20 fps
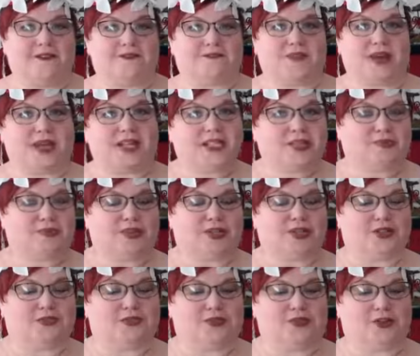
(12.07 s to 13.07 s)

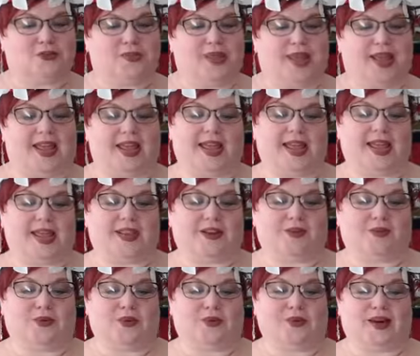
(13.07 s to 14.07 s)
Facebook group.
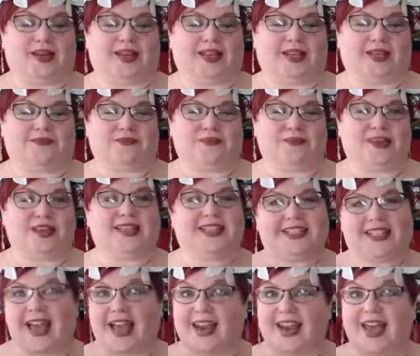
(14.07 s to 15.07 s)
And we want to give a big
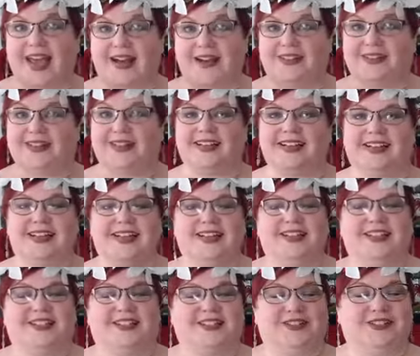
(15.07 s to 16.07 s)
shout out
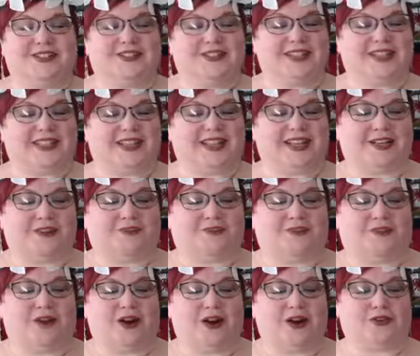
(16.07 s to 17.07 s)
to Christina
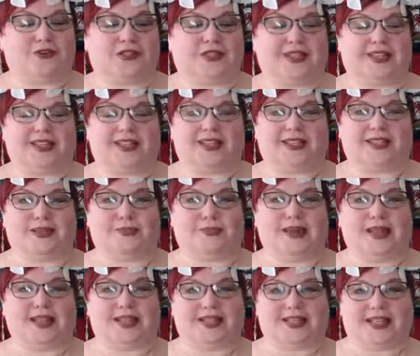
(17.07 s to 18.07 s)
for hosting this
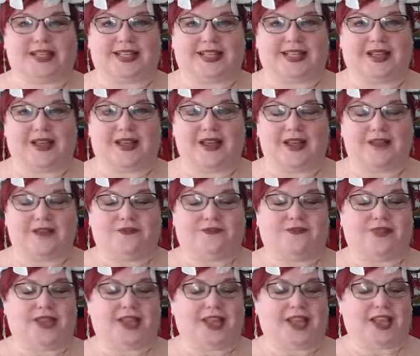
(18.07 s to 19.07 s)
amazing
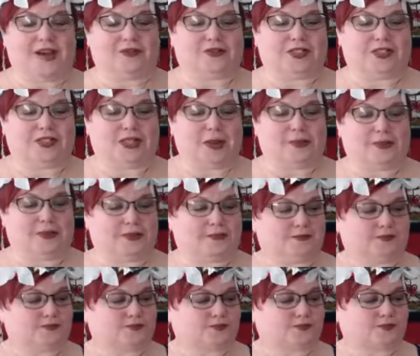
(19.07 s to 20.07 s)
video
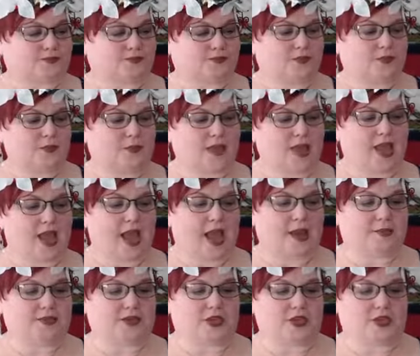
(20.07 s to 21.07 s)
summit.
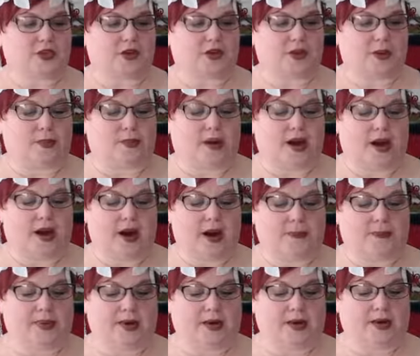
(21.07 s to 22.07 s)
I'm just going to
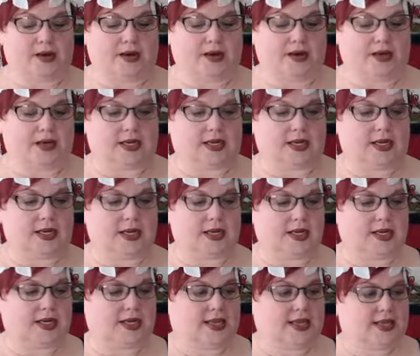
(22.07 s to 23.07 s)
pop on,
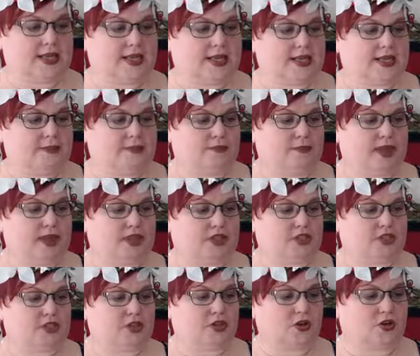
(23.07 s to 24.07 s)
make
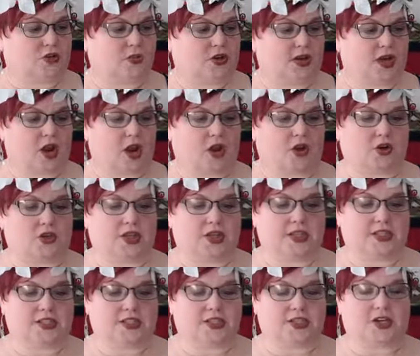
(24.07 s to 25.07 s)
sure we are
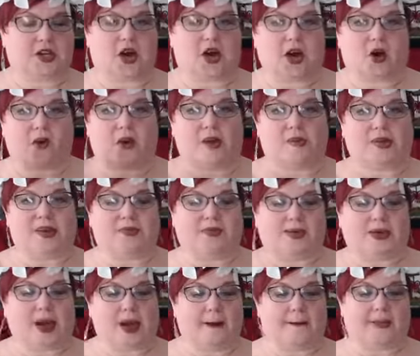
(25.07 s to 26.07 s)
good to go while
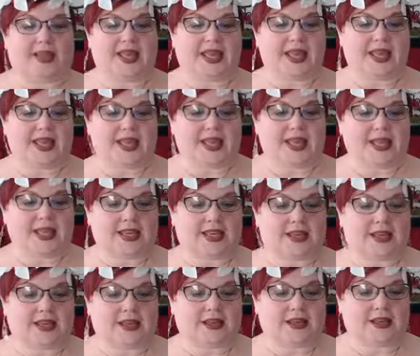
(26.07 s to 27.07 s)
people come
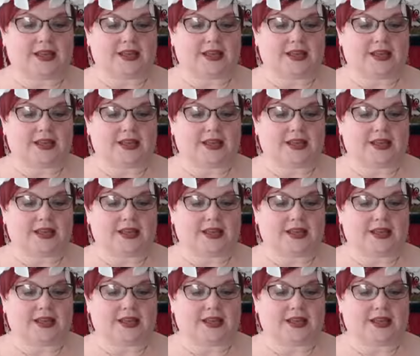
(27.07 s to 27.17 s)
in